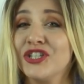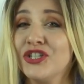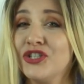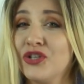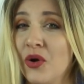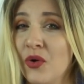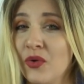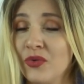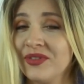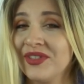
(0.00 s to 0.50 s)

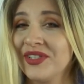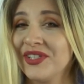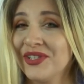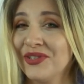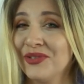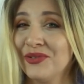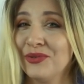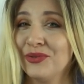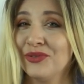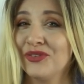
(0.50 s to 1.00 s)
Don't
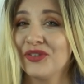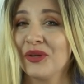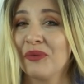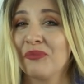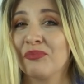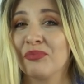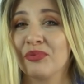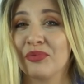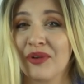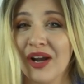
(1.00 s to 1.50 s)

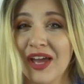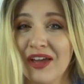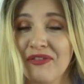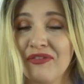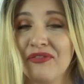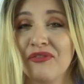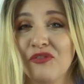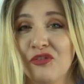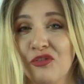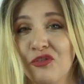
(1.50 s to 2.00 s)
use
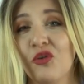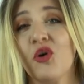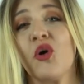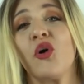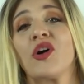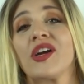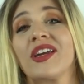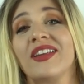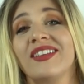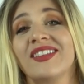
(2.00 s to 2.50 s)
breath
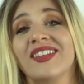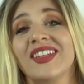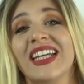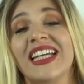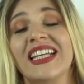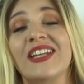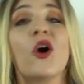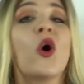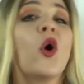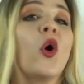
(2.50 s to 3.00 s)
force
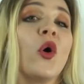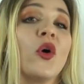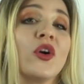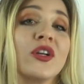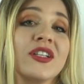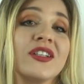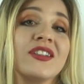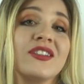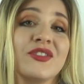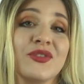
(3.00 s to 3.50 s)
in
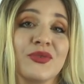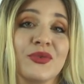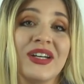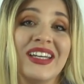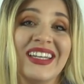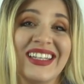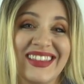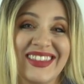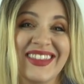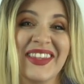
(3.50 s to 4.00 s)
order to
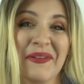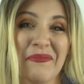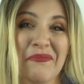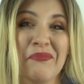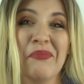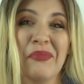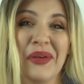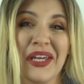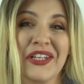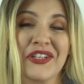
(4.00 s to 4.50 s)
hit the
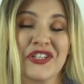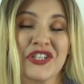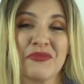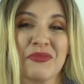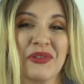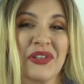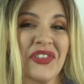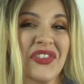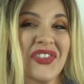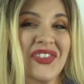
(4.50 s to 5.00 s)

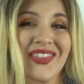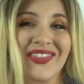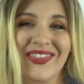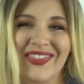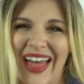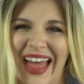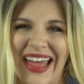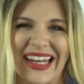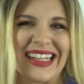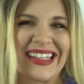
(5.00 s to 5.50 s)
pitch, because
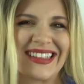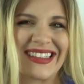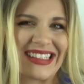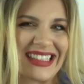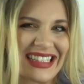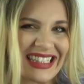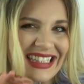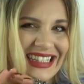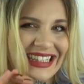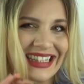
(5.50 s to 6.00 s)
that
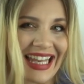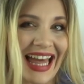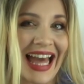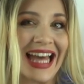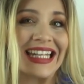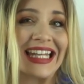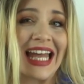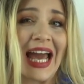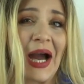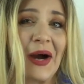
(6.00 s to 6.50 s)
is
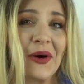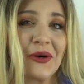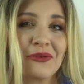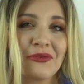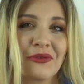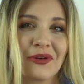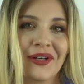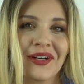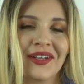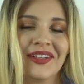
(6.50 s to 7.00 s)
not how
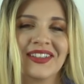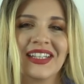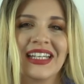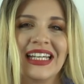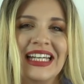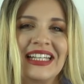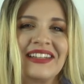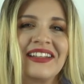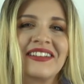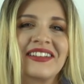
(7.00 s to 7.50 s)
it works.
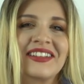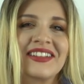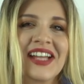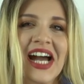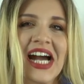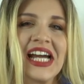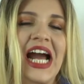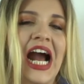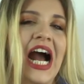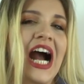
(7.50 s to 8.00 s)
That's
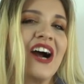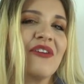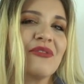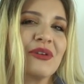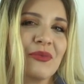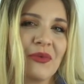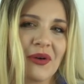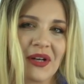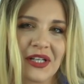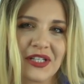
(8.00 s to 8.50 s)
not how
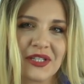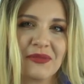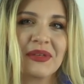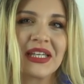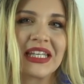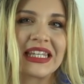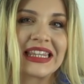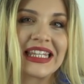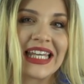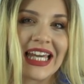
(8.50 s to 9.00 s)
we want it to
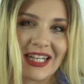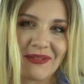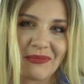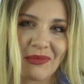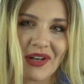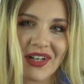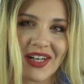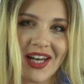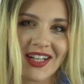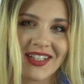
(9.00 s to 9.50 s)
be in the end
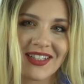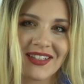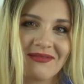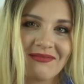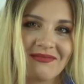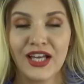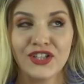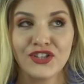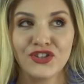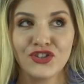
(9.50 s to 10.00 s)
product.
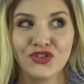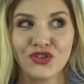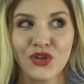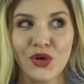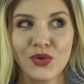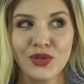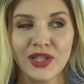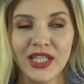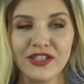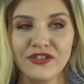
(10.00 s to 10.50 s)

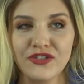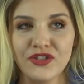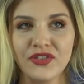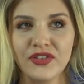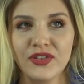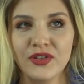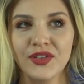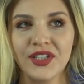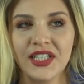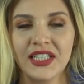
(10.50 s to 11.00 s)
So let's
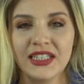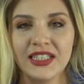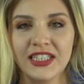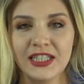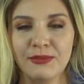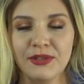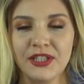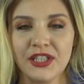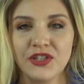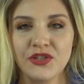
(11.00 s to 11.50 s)
just look a
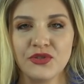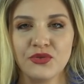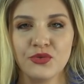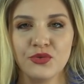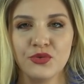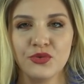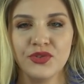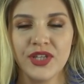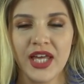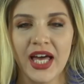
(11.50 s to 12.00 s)
little bit
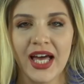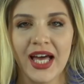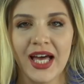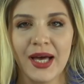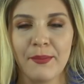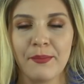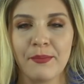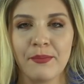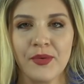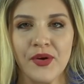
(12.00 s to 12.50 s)
into
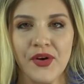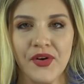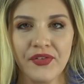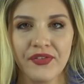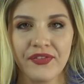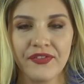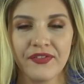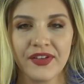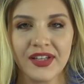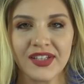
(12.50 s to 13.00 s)
that
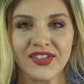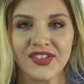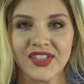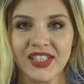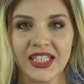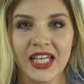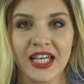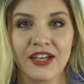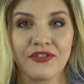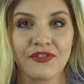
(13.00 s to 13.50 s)
myth of
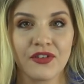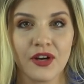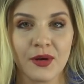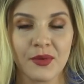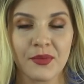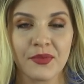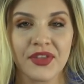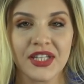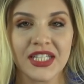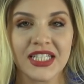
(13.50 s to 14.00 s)
singing
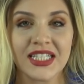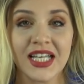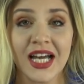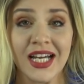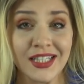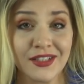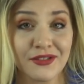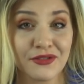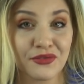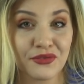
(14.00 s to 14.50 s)
from the
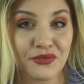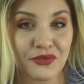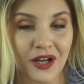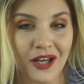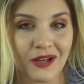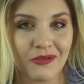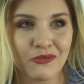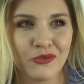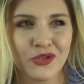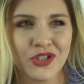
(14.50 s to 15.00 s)

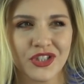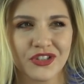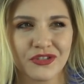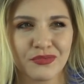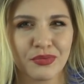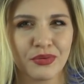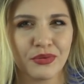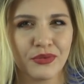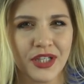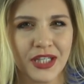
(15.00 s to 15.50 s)
diaphragm, which is
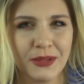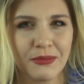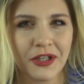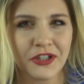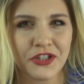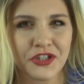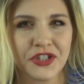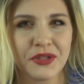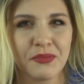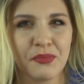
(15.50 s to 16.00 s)
pretty
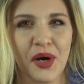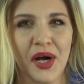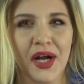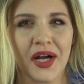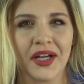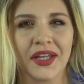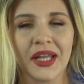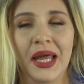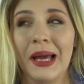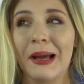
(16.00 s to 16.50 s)
much
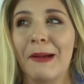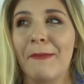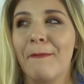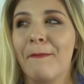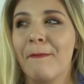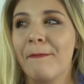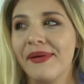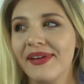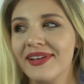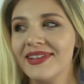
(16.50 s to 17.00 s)
debunked.
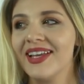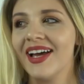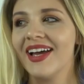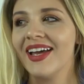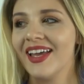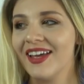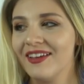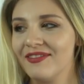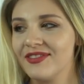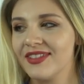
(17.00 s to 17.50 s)
But I
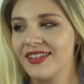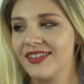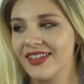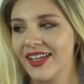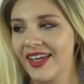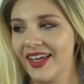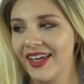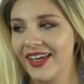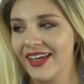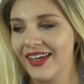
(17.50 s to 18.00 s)
have to
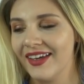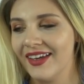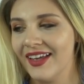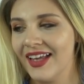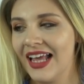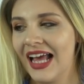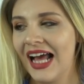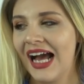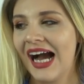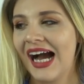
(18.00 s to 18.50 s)

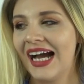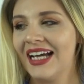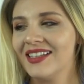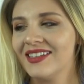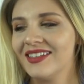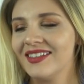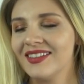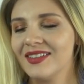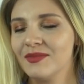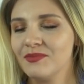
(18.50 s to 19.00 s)
say, I
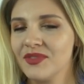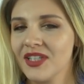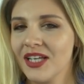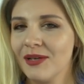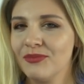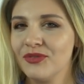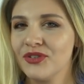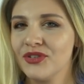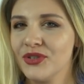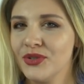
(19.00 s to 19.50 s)

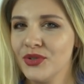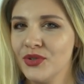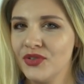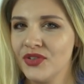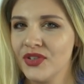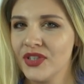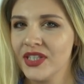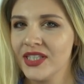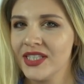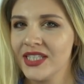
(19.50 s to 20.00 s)
sometimes
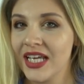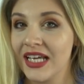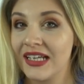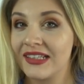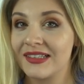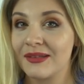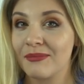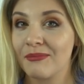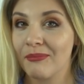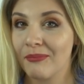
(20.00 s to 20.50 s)
use it
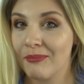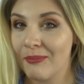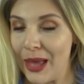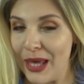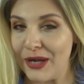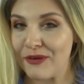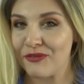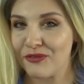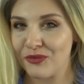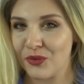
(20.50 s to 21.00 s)
as a
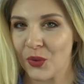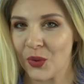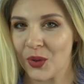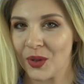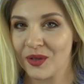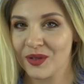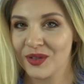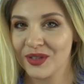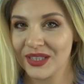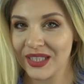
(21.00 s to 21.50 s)

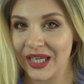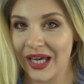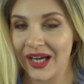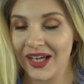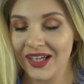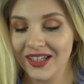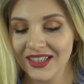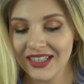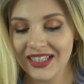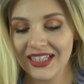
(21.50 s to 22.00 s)
metaphor,
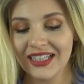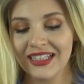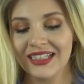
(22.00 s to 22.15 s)
yeah?